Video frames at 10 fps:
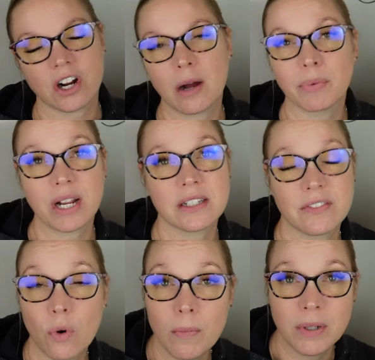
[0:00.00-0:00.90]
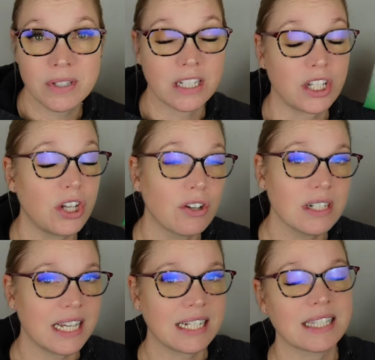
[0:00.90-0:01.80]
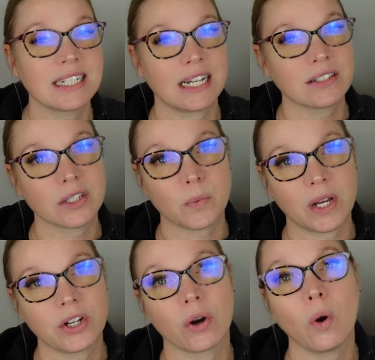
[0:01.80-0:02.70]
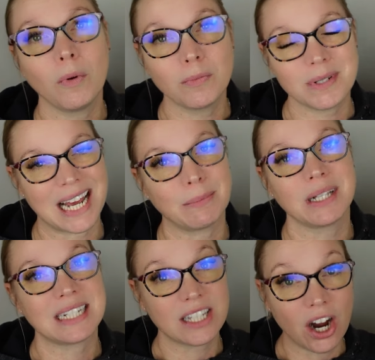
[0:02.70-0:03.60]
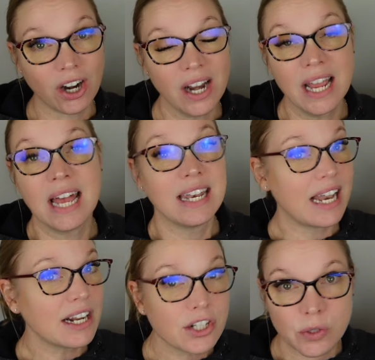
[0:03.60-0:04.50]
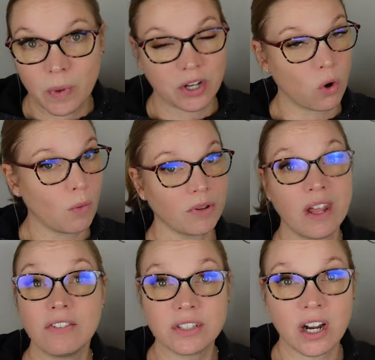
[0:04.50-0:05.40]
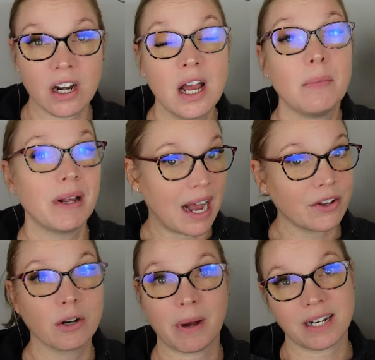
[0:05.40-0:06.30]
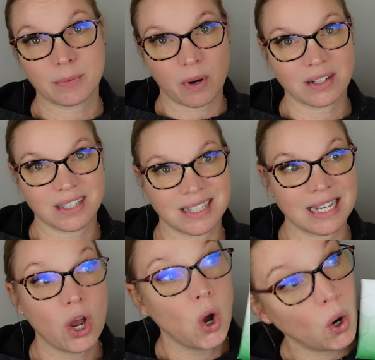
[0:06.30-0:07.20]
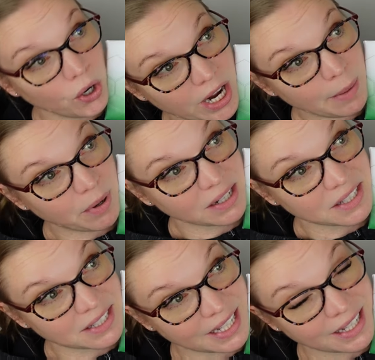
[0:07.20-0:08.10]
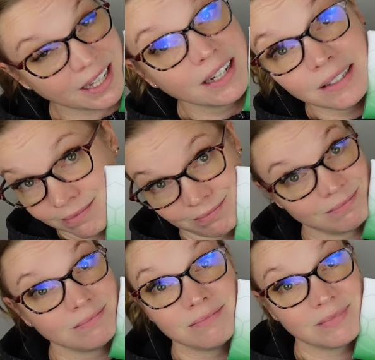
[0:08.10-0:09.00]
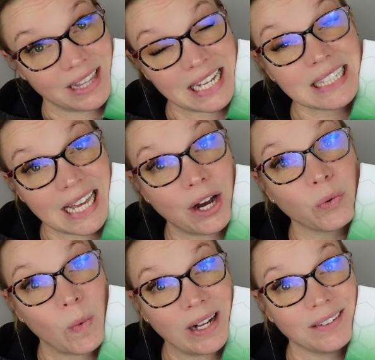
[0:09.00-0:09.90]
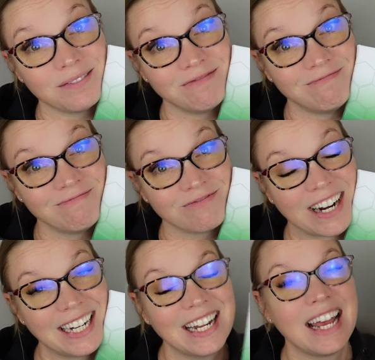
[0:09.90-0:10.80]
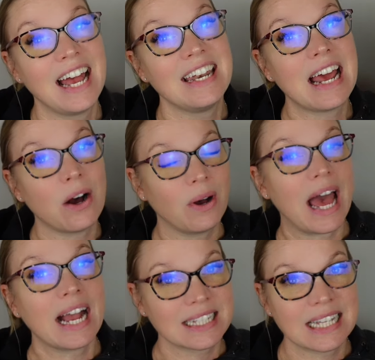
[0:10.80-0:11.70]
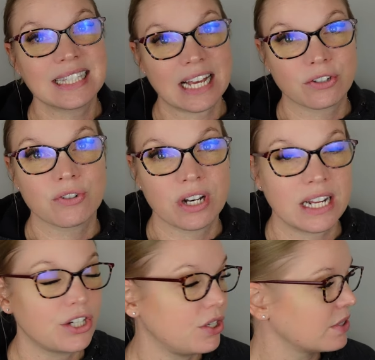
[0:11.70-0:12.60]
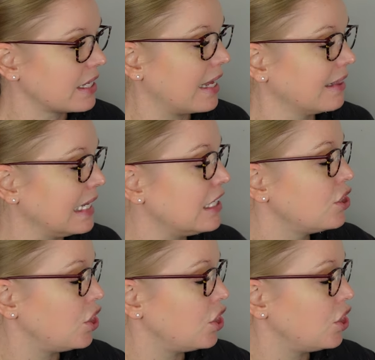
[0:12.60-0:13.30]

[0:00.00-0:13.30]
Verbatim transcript: for Comprehensive Hormones. It's a urine test that tells us what your hormone metabolites are, not just what your hormone levels are, but how your body's processing or not processing things out well, right? Now, excess estrogen issues can lead